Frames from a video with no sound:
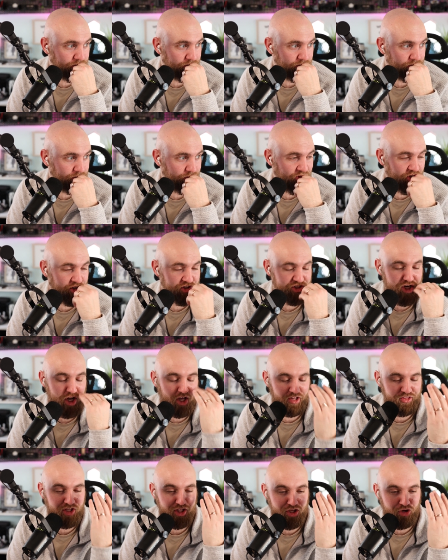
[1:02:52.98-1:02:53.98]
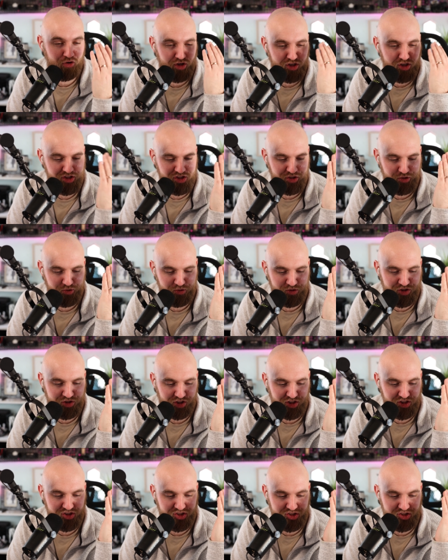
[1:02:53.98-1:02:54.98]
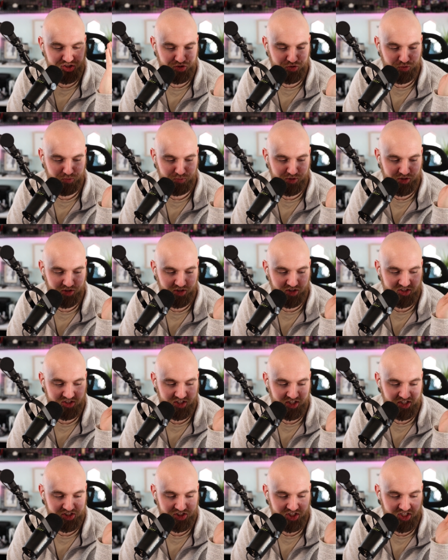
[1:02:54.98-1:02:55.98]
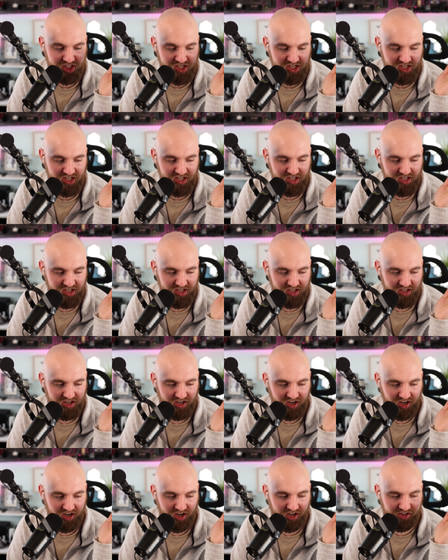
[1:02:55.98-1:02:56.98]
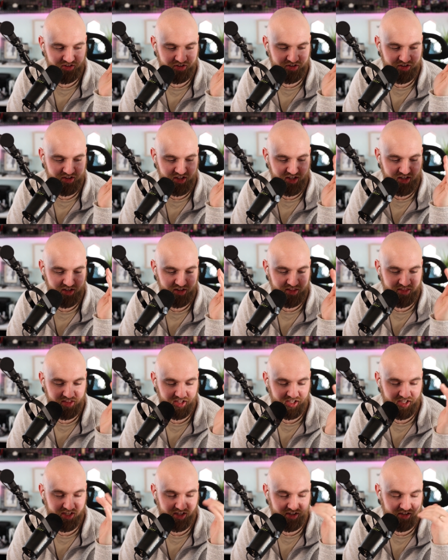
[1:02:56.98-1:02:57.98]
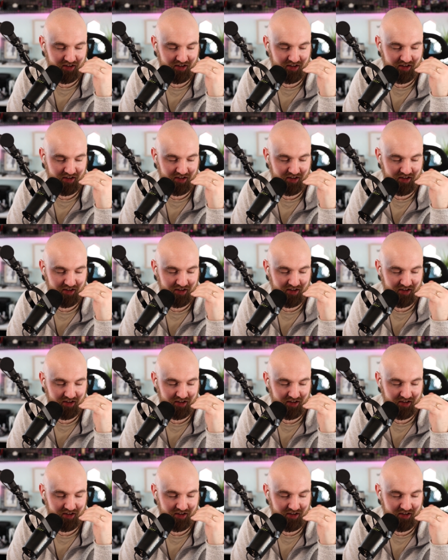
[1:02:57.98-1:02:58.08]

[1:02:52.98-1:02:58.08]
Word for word: there's nothing you can do to consume your attention other than thinking